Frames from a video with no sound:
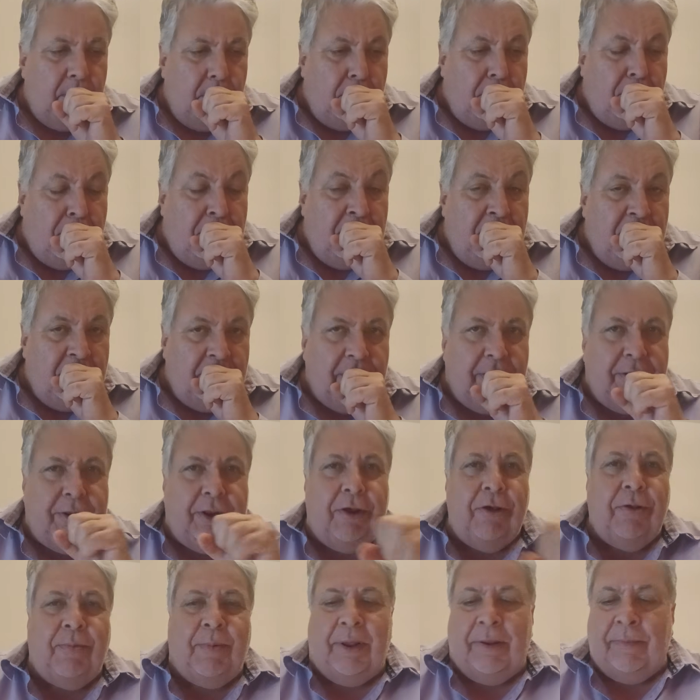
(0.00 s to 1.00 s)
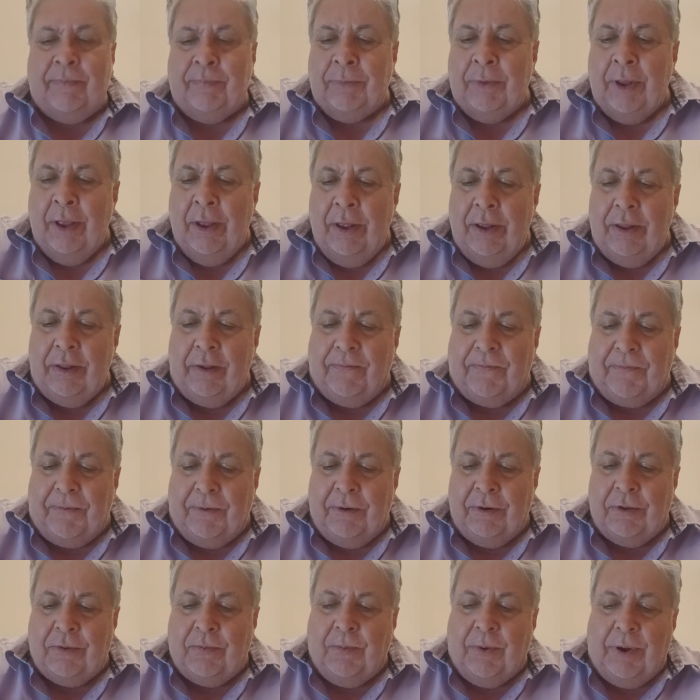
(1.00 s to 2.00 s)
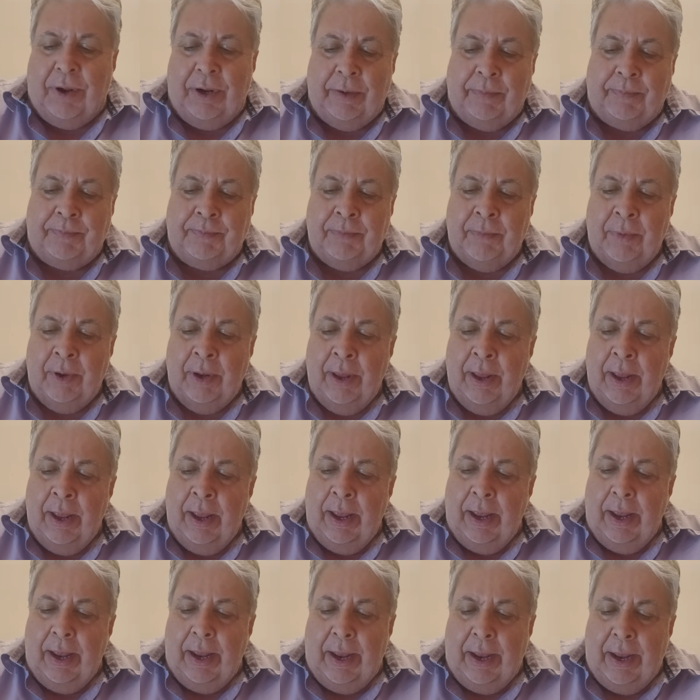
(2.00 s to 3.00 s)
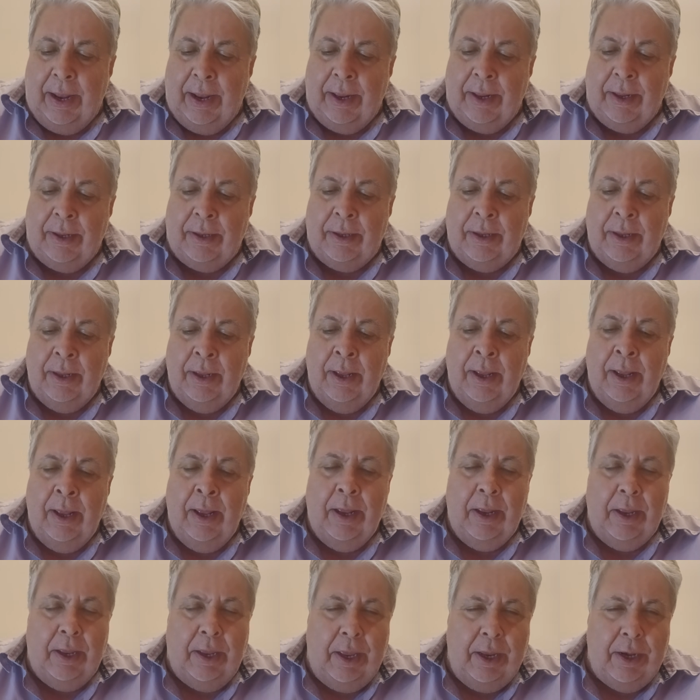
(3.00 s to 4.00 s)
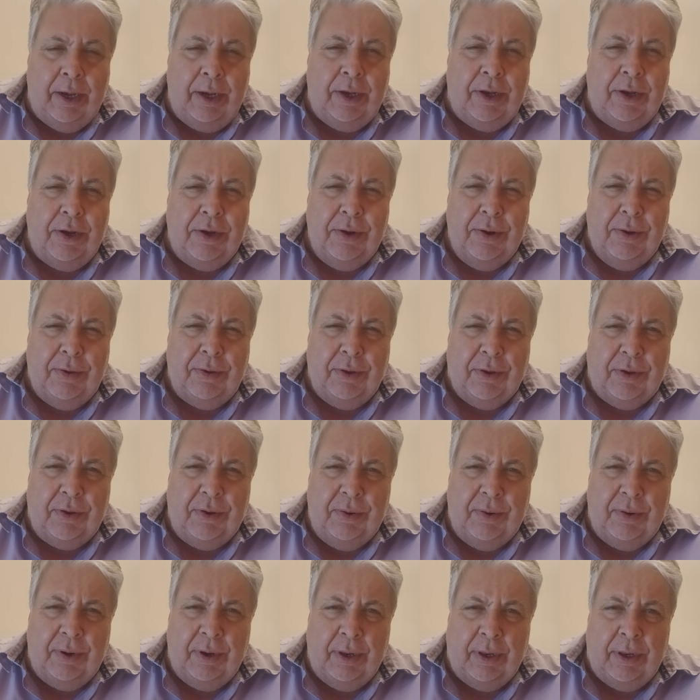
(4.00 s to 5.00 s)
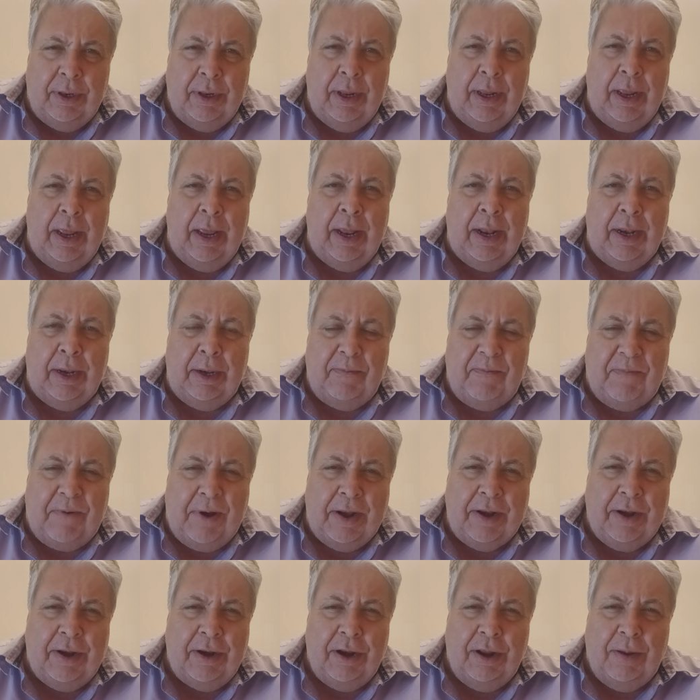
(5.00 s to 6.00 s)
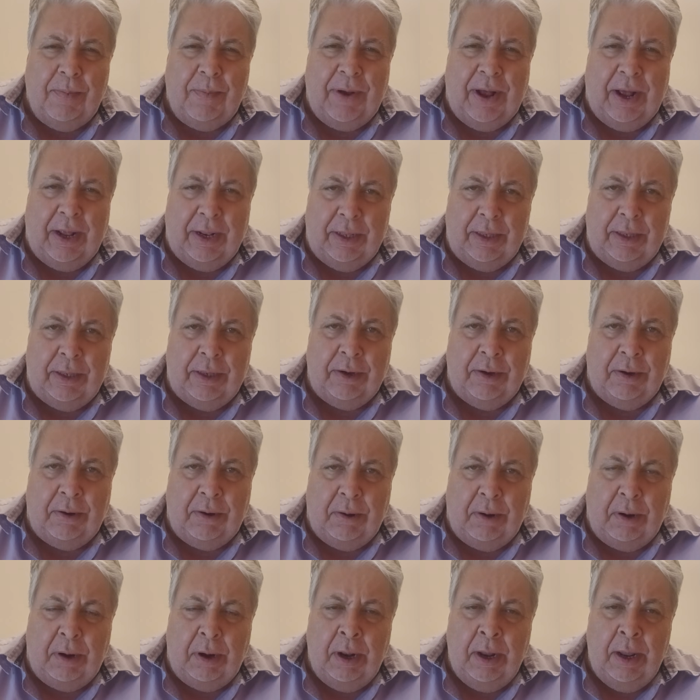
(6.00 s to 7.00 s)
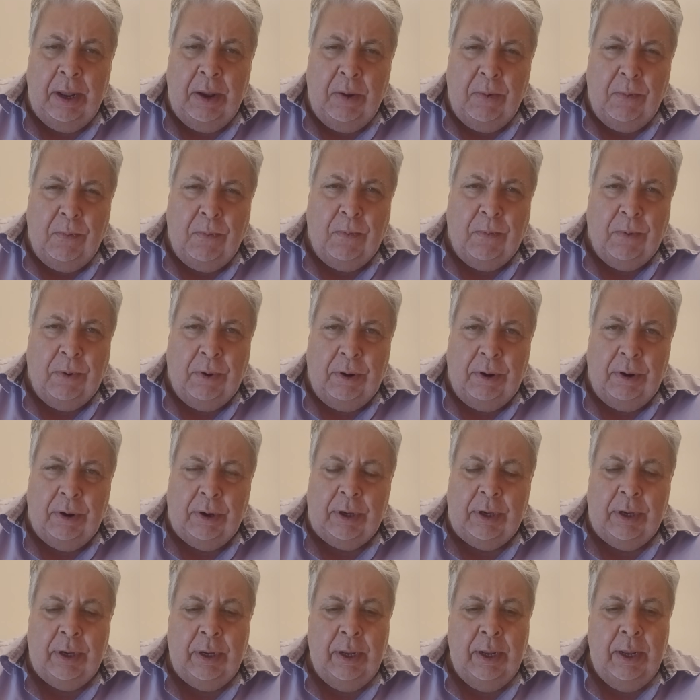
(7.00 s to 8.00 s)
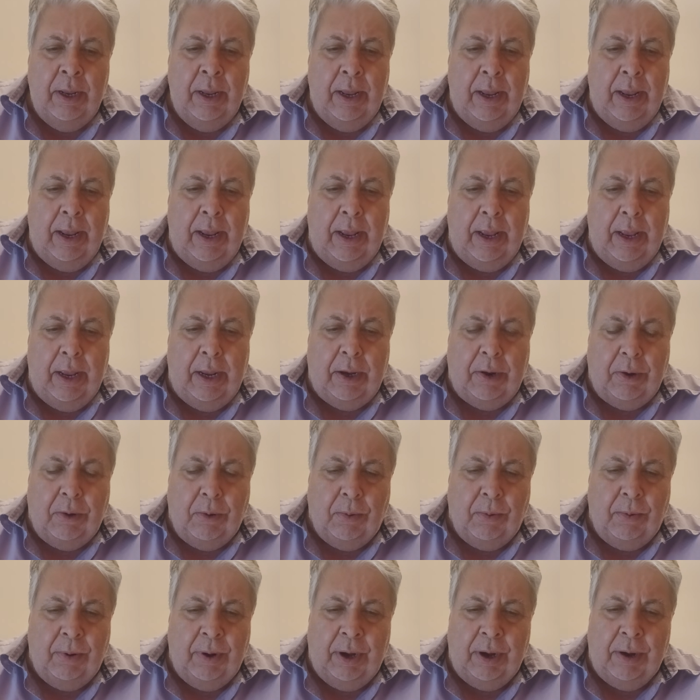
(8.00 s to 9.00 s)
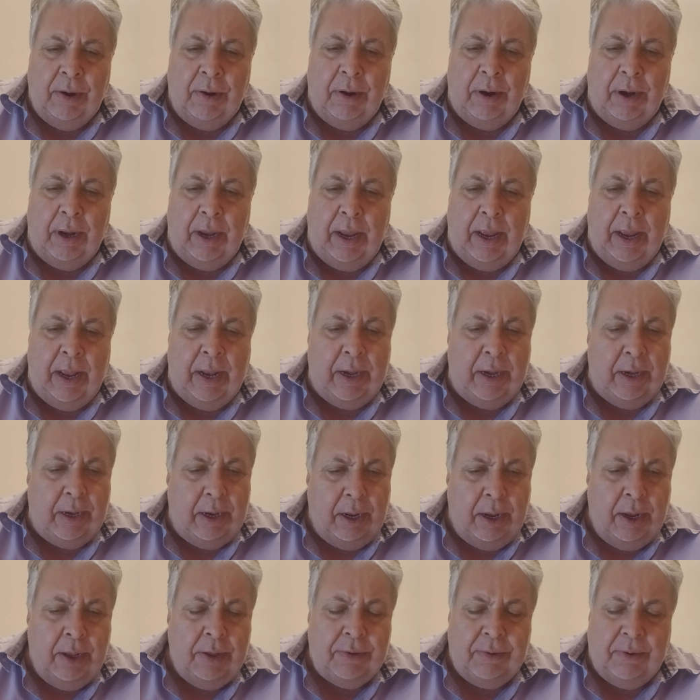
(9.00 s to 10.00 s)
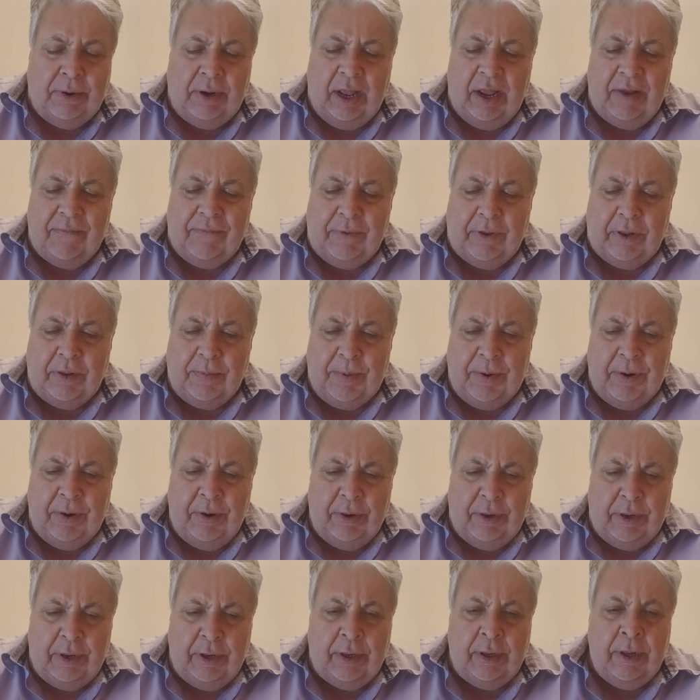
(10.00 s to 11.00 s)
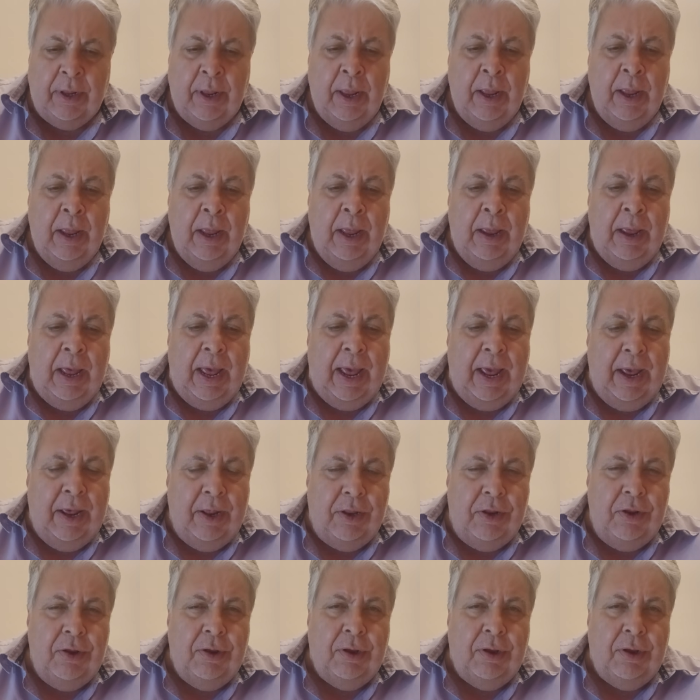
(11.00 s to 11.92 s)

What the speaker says: Excuse me. The first one is getting to know the students and finding out about their work, career, and other life experiences, as you